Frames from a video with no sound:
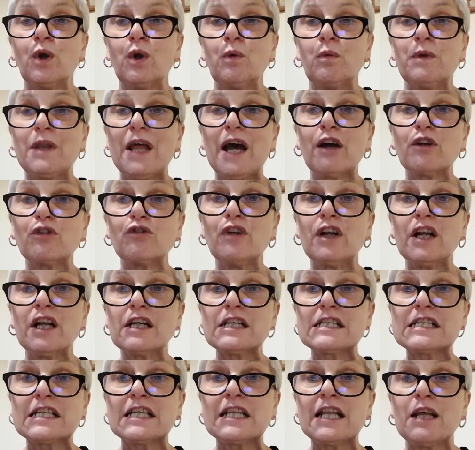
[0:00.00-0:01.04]
Without
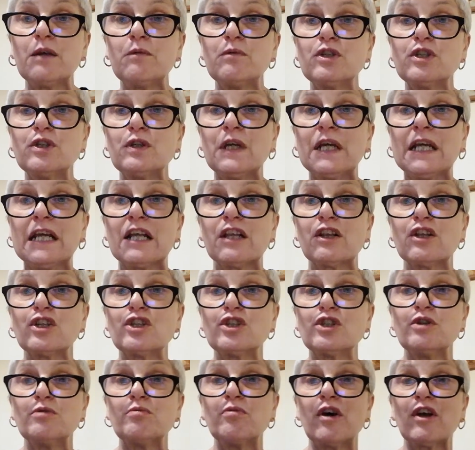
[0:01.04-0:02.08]
realizing they were doing it, the
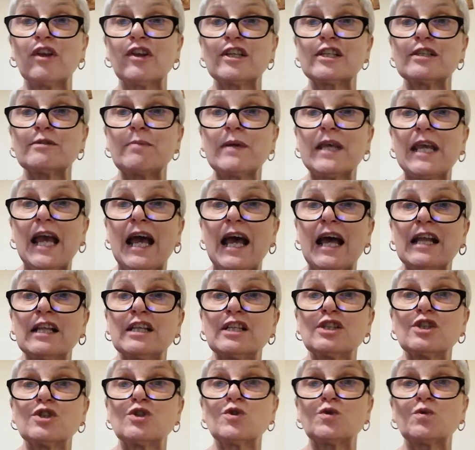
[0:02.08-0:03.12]
two brothers began
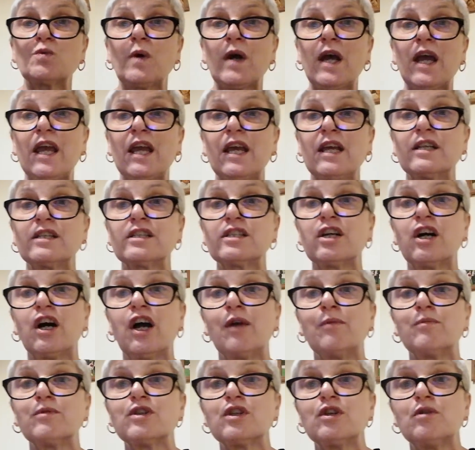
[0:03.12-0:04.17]
to sway in
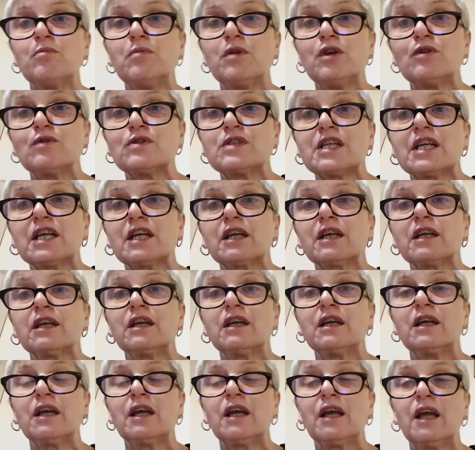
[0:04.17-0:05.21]
time to the music.
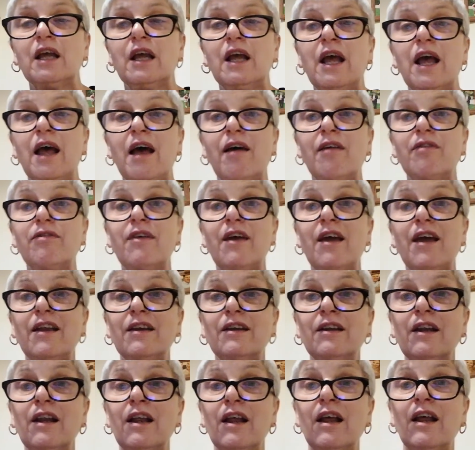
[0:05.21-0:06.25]
And
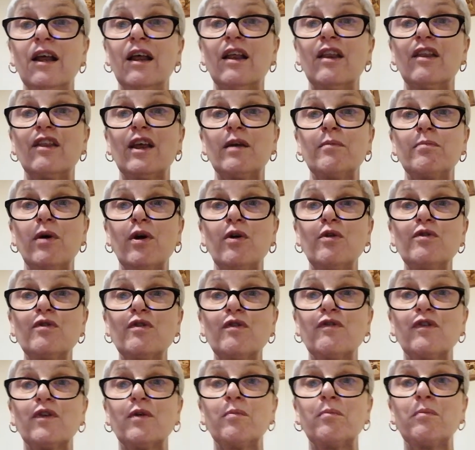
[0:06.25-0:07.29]
then they both
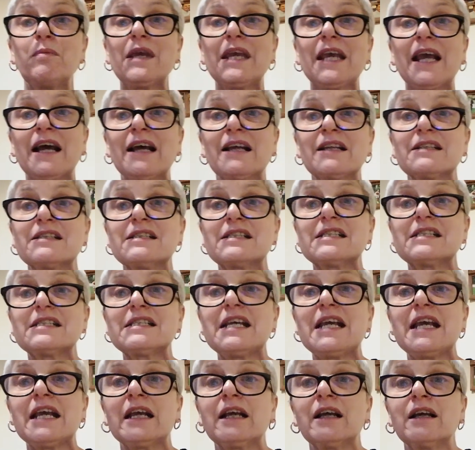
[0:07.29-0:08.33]
of them began to
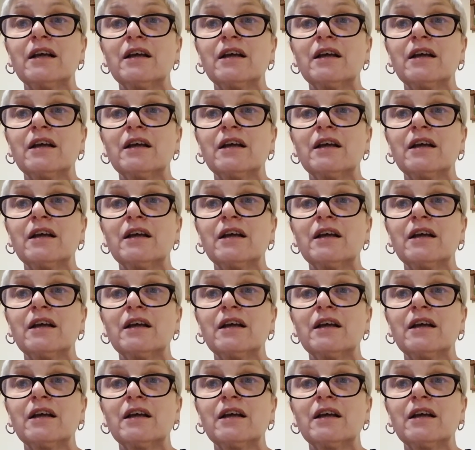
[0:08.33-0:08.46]
sing.